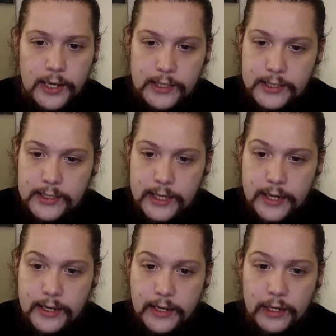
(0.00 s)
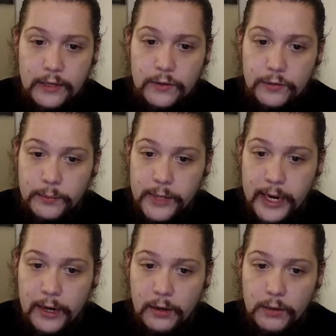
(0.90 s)
and stay there from
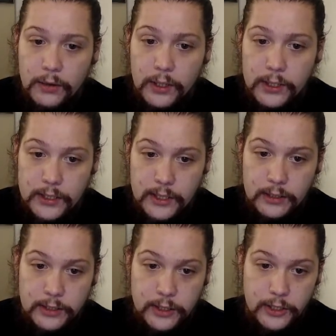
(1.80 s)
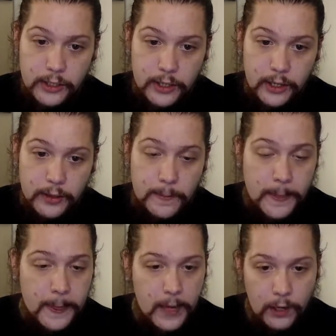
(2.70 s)
now until eternity.
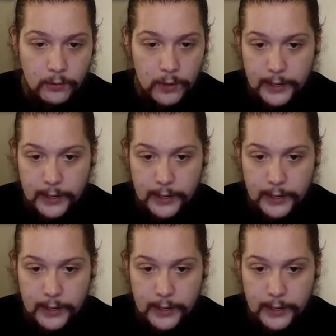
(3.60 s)
All